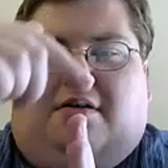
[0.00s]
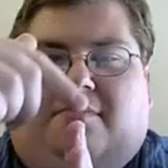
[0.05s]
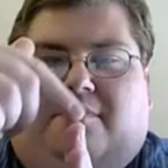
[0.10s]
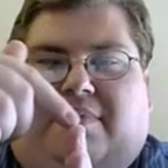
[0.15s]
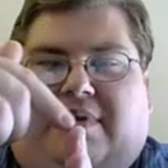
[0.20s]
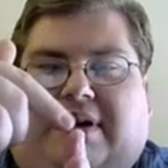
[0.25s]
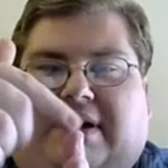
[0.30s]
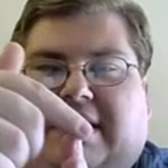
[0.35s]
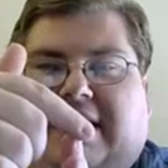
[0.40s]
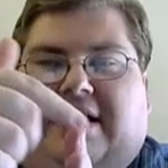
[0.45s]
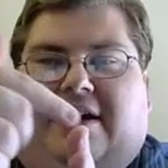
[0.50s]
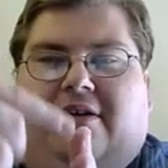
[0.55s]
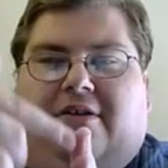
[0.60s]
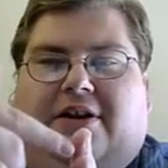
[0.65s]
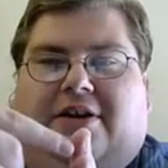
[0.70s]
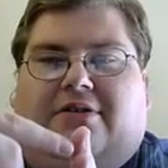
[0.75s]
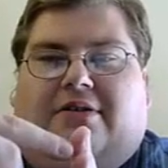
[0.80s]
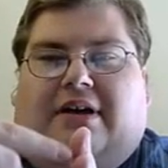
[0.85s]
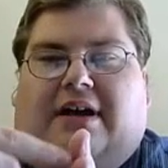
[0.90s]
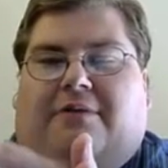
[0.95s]
but here
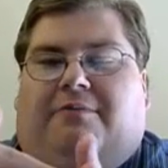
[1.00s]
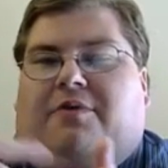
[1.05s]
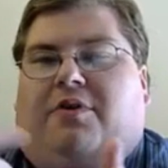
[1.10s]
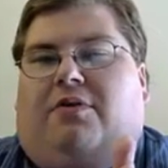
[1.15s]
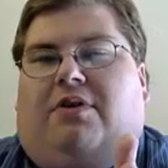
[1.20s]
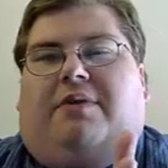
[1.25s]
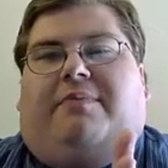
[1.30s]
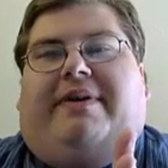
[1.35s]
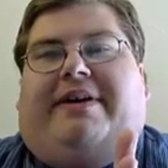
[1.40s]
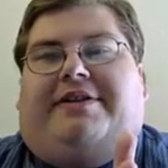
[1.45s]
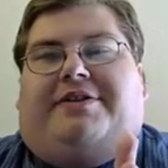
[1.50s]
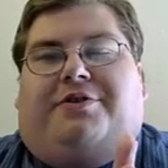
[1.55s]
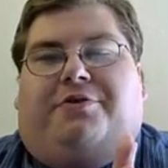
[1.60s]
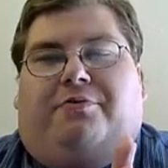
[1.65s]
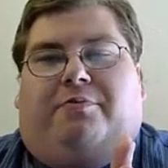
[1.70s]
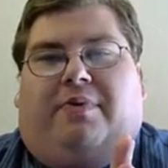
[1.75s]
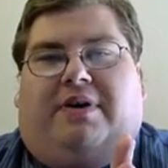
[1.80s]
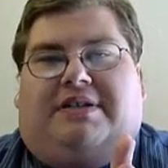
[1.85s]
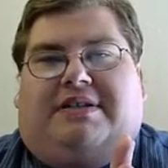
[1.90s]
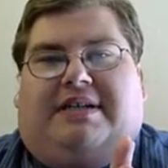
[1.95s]
your line would only be 2
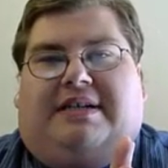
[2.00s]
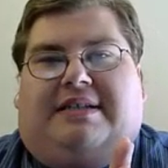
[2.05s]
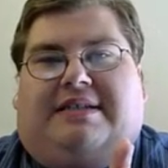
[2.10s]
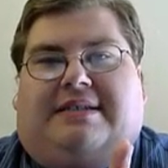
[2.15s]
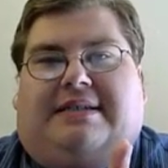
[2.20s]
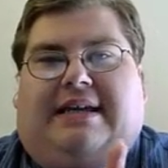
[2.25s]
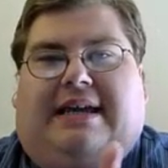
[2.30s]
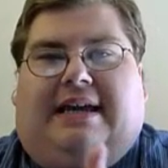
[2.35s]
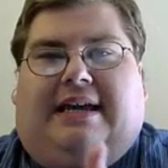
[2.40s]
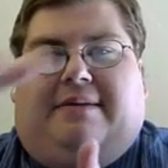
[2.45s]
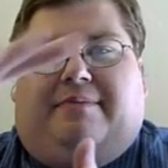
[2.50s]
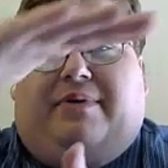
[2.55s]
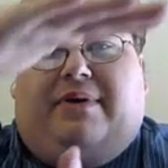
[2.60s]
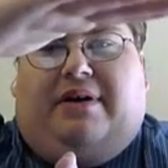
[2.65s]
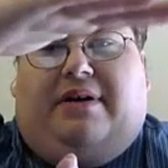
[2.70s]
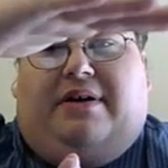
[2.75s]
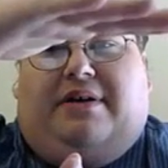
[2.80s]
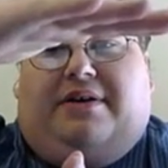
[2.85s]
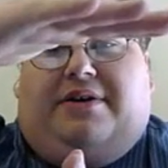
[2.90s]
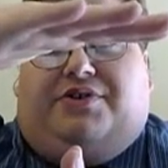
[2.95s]
muskets deep.
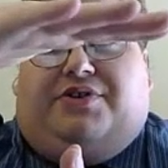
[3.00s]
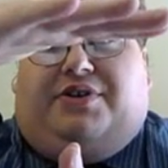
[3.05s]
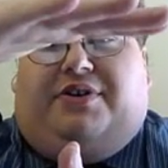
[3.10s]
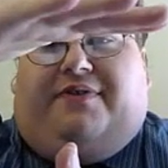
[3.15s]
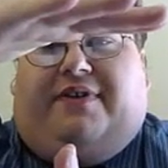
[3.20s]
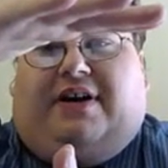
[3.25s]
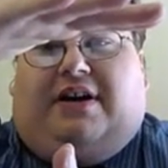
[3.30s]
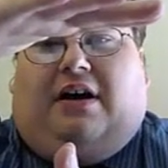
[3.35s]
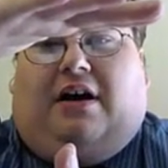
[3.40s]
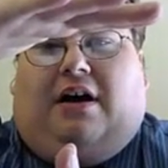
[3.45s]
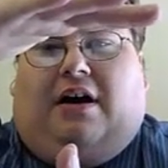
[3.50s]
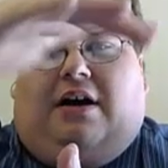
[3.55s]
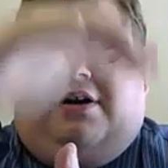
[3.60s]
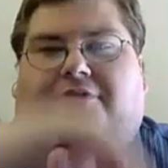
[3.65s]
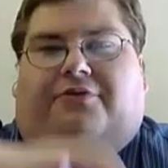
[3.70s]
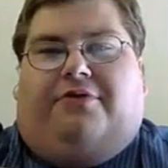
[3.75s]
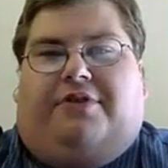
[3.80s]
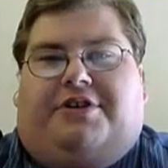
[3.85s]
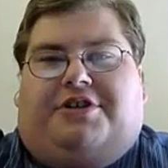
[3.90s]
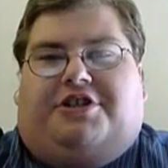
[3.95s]
So you've got
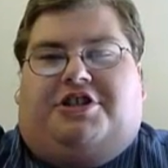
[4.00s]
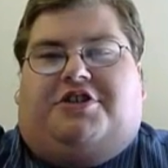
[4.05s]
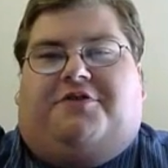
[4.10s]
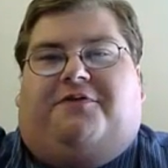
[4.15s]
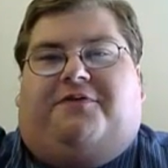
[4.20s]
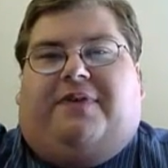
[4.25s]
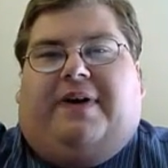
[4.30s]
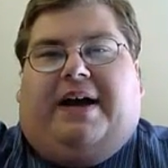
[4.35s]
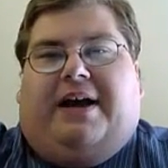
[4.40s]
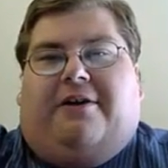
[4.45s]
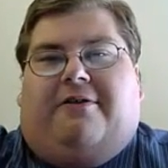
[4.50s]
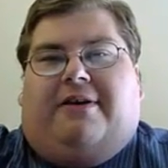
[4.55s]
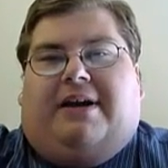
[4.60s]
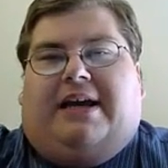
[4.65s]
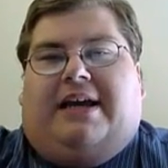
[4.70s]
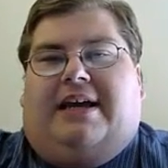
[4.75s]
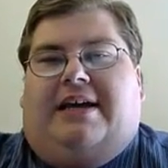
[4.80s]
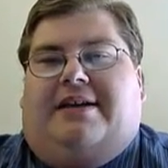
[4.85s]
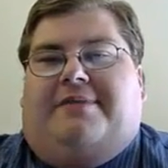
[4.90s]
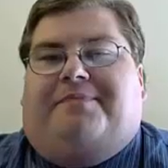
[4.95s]
100 just firing
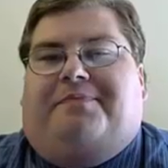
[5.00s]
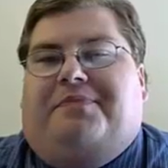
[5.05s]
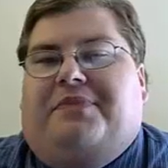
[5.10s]
in.